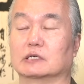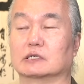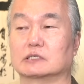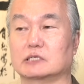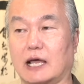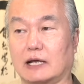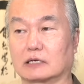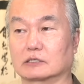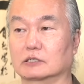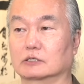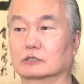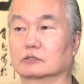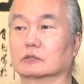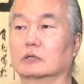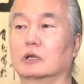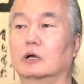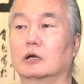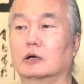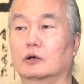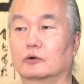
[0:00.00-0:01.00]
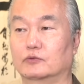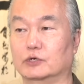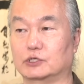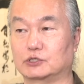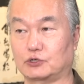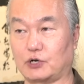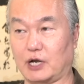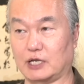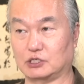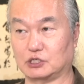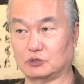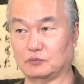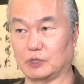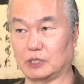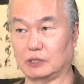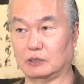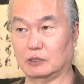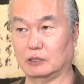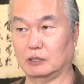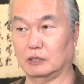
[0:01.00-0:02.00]
a tactical
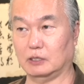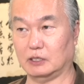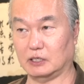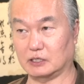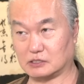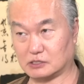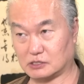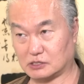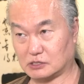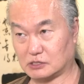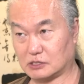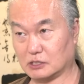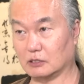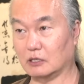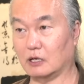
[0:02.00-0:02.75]
retrenchment. It's still